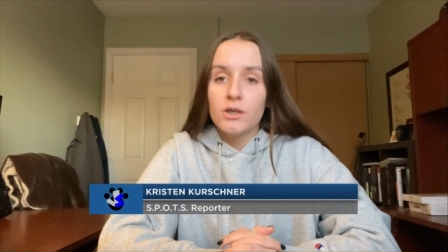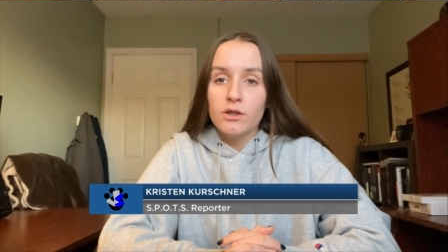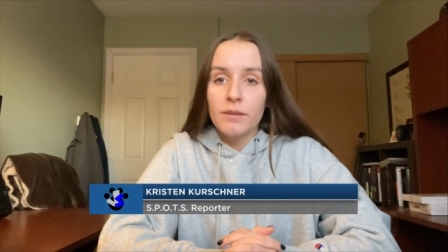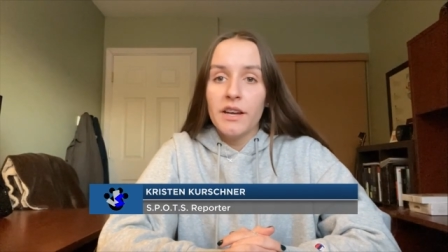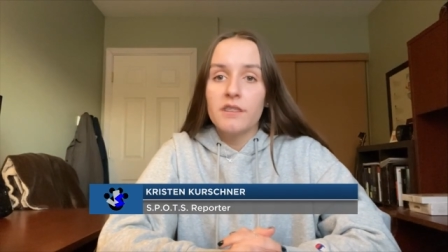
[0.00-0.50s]

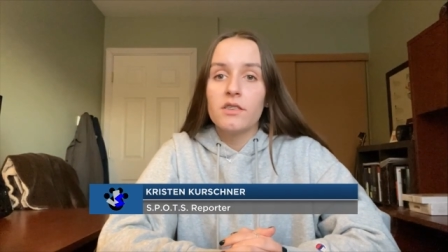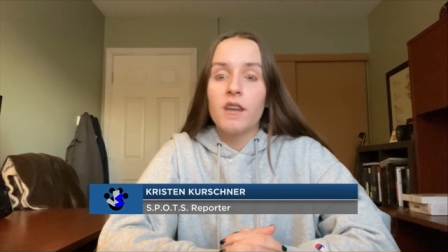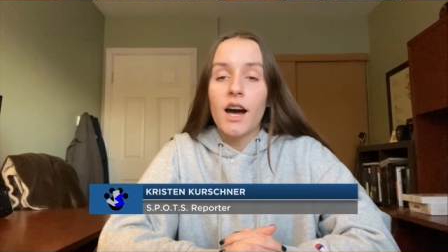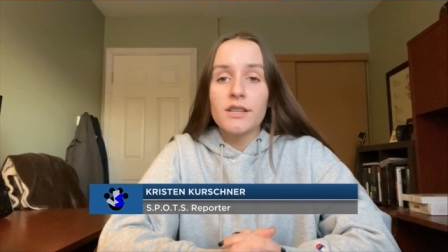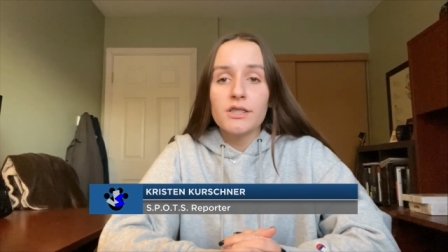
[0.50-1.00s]
Juma adds a
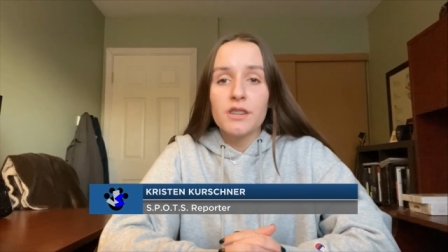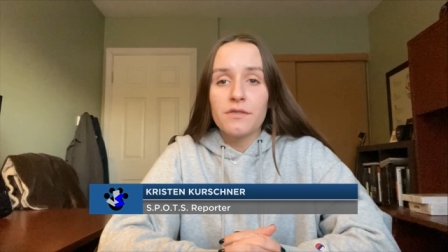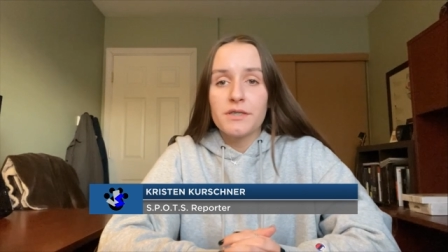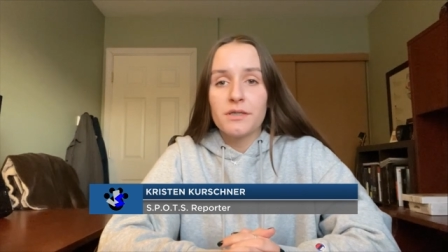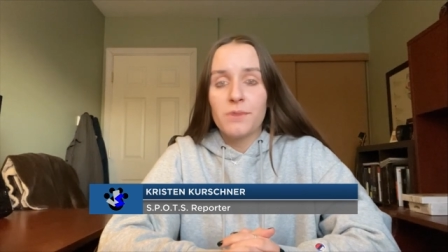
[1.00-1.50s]
lot to
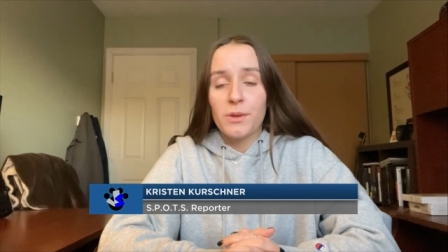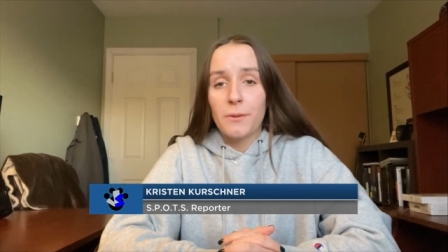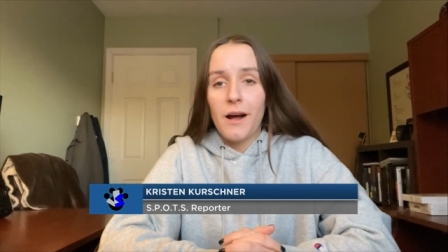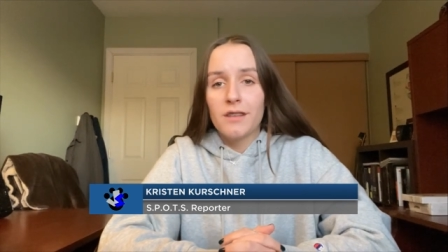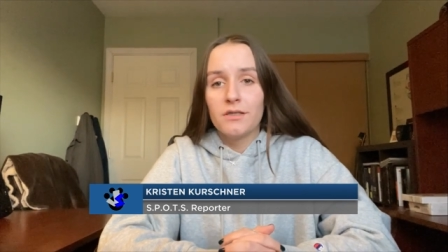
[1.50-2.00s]
Jefferson with her
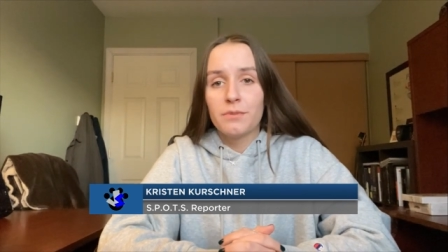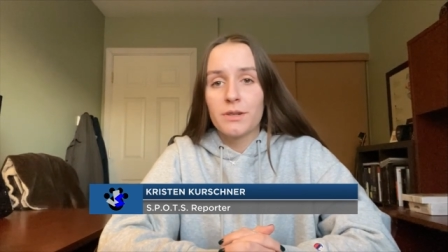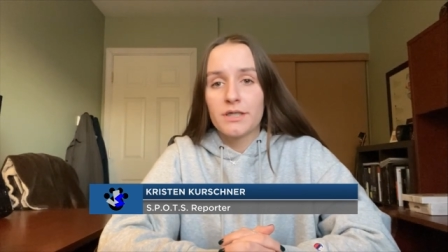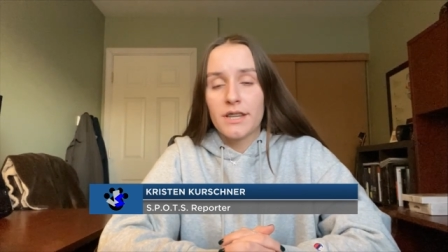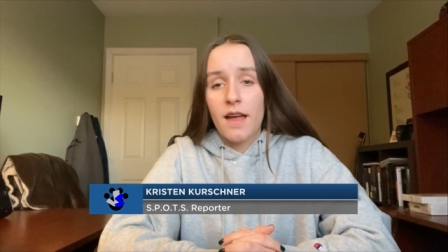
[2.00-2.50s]
positive
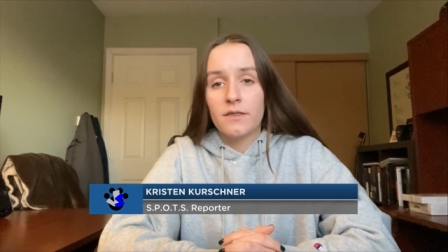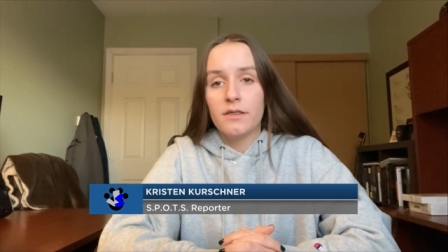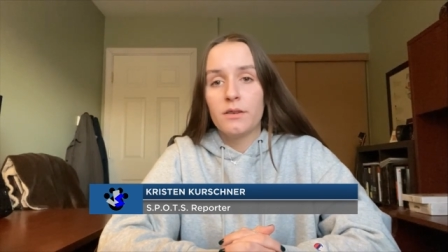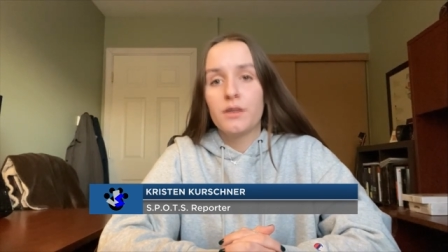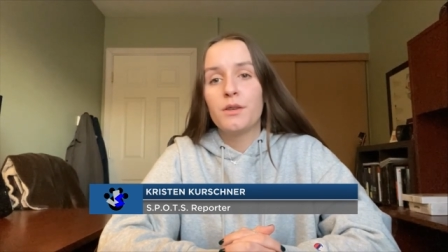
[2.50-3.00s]

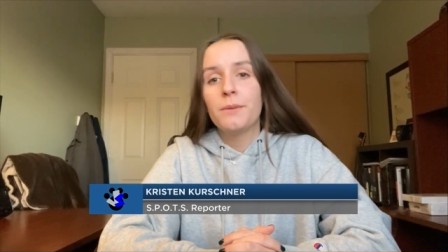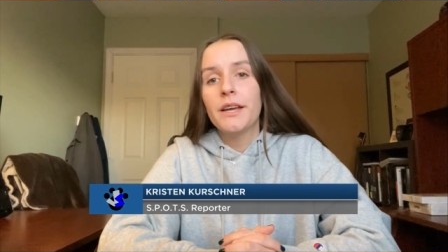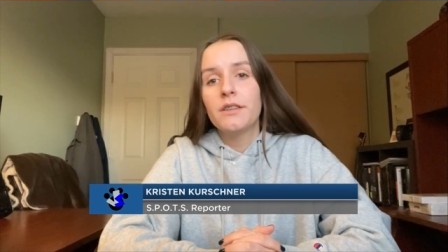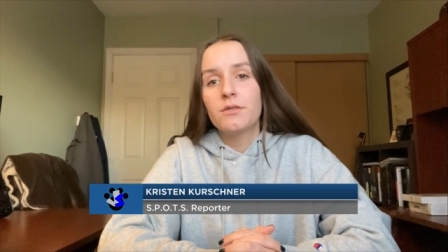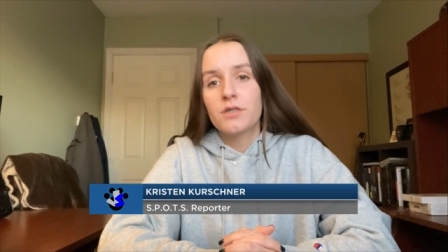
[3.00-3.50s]
personality. You
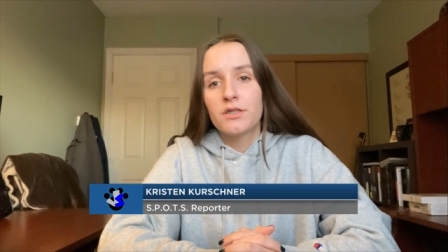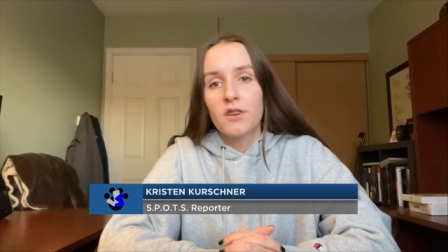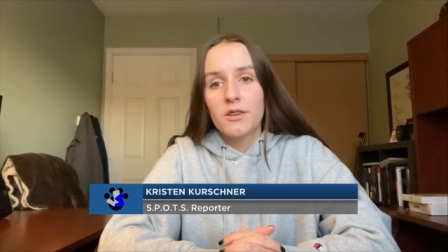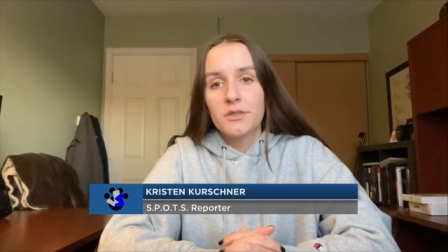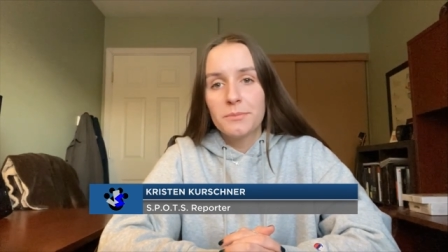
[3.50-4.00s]
may know she is
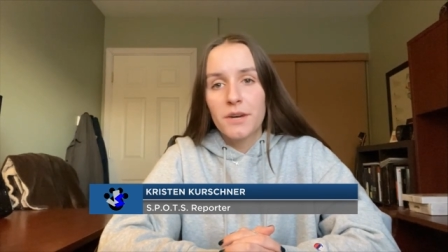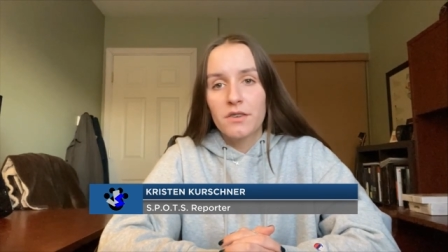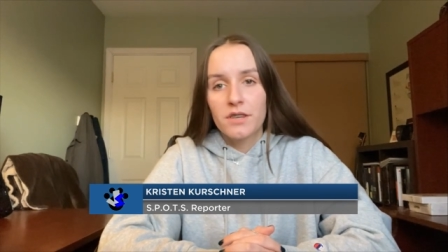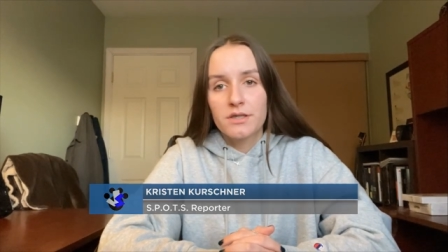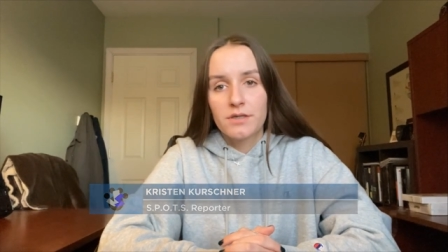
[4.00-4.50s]
also part
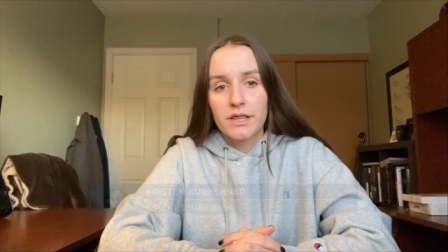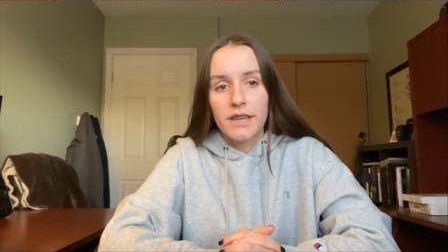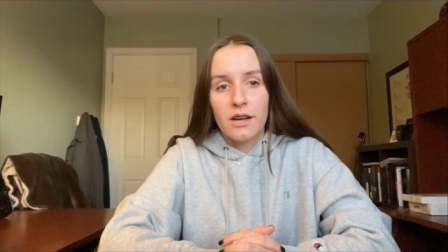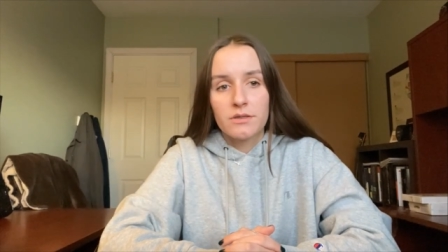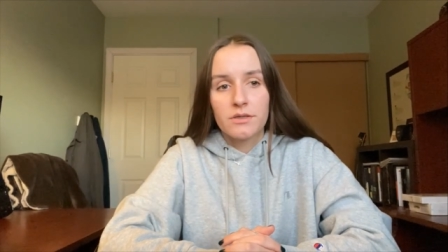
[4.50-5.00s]
of our student
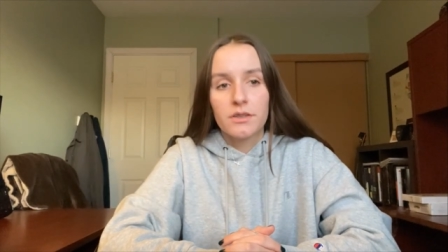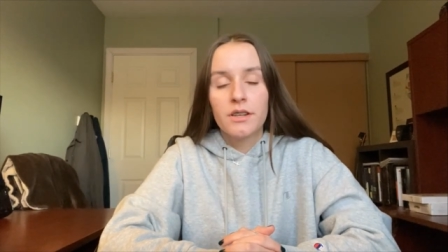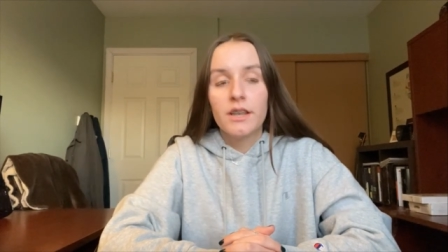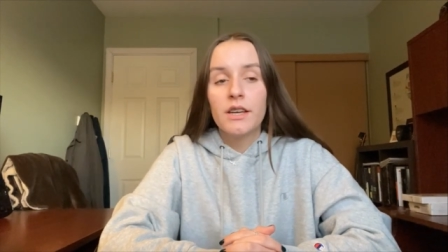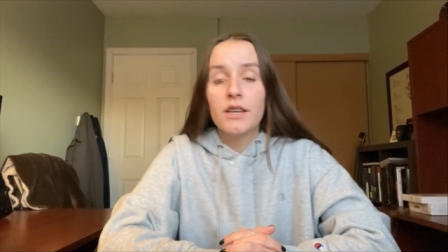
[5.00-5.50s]
council
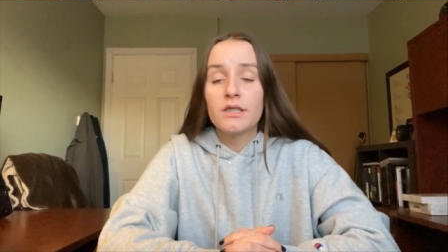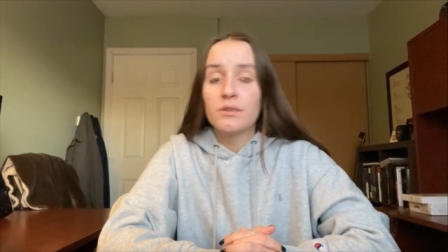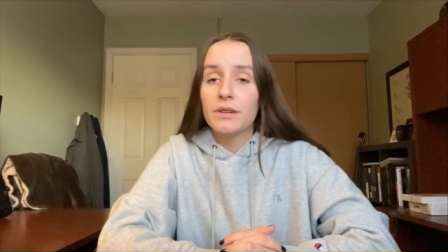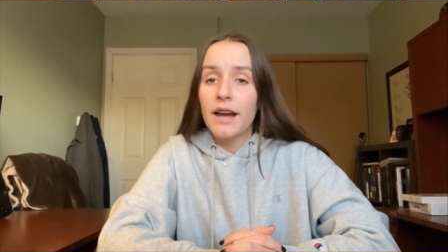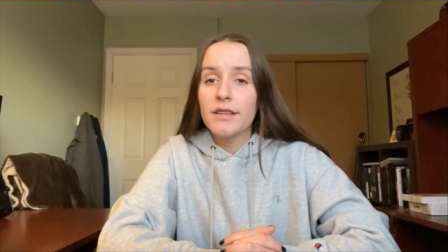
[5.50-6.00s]

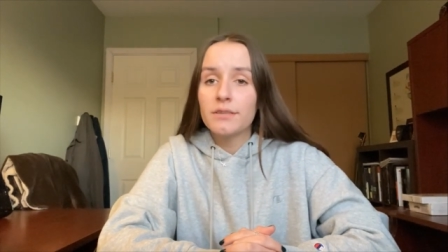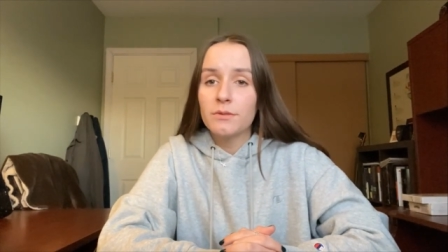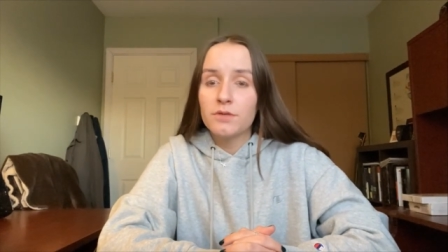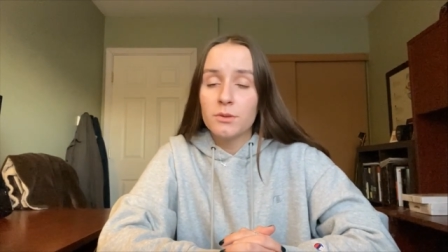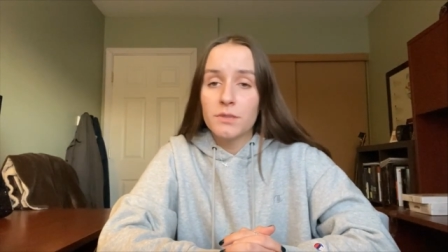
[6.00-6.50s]
so we asked
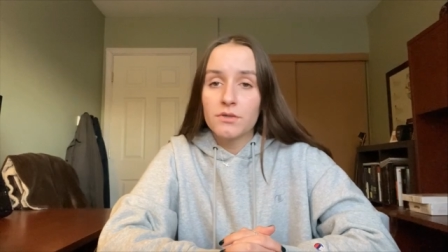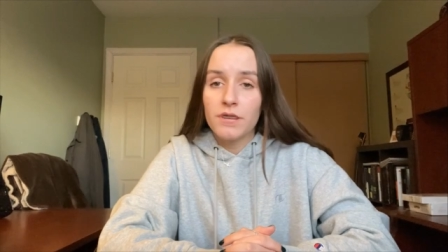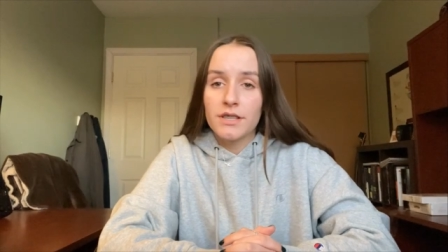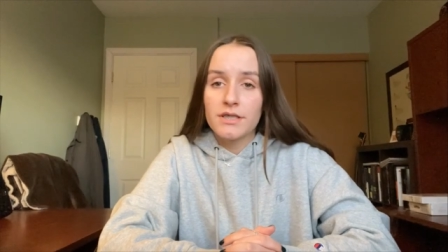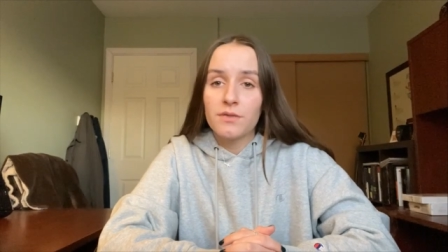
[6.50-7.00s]
some of Juma's
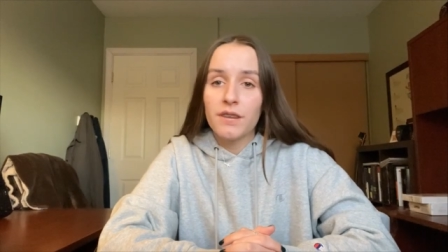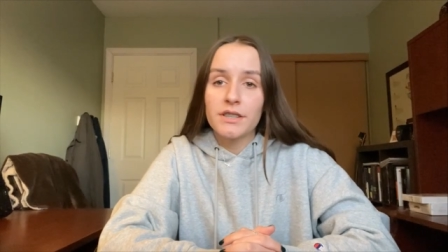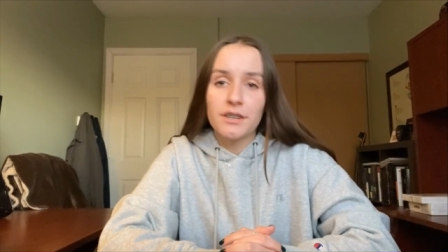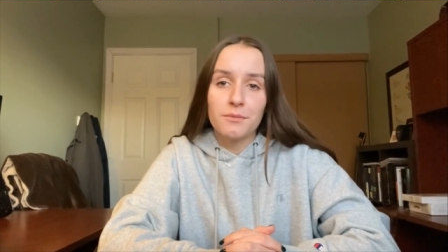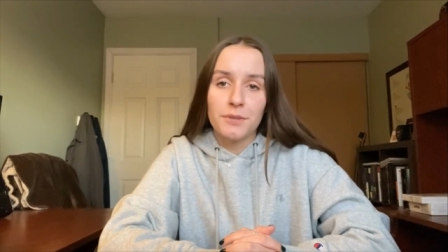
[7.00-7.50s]
friends to
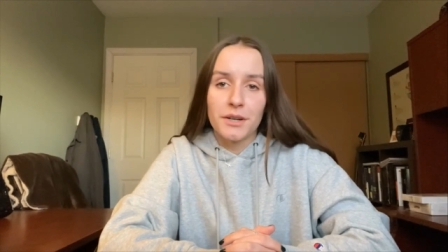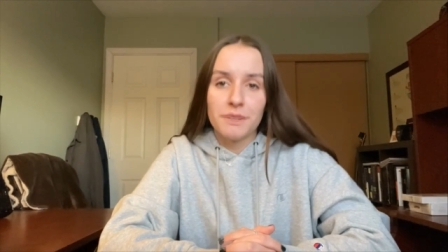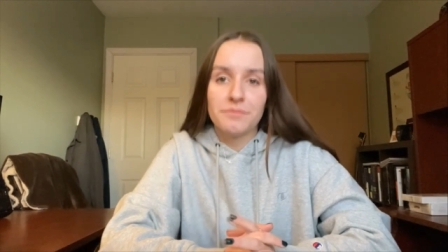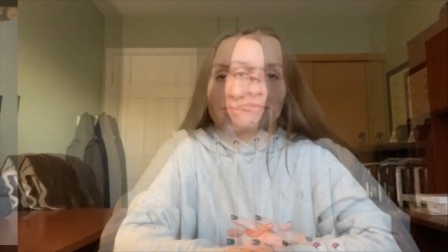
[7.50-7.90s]
find out more.